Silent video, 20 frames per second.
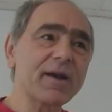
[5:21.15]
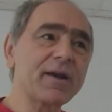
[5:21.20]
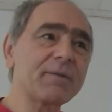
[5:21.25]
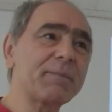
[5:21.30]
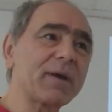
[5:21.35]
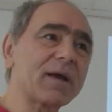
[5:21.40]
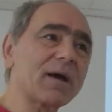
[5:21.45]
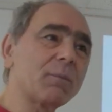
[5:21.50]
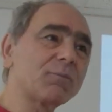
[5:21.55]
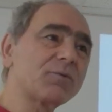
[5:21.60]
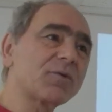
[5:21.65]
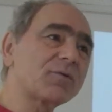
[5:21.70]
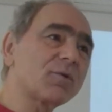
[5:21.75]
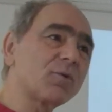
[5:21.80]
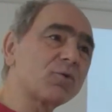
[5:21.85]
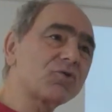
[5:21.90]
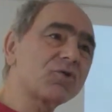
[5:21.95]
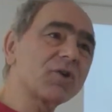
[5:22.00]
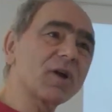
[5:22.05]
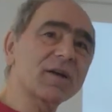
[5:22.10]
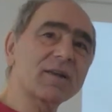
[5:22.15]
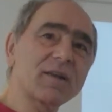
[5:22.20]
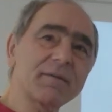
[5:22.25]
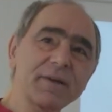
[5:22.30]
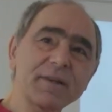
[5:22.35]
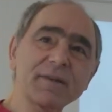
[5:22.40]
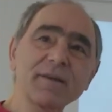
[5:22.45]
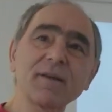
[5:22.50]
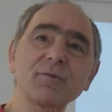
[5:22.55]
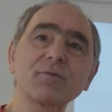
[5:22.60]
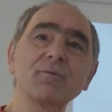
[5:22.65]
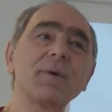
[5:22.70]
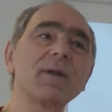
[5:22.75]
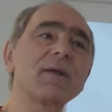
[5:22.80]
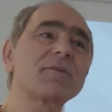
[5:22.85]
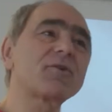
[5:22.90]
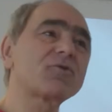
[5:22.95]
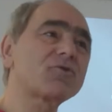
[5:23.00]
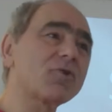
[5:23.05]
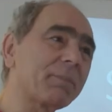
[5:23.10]
and it becomes a social activity as well
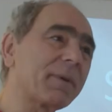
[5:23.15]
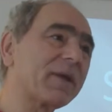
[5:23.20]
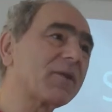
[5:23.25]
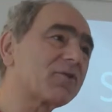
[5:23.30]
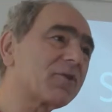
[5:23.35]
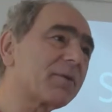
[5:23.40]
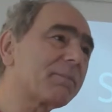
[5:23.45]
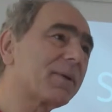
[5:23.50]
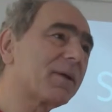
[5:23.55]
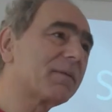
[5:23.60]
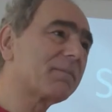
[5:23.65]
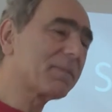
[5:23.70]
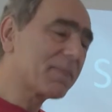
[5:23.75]
as a shopping trip.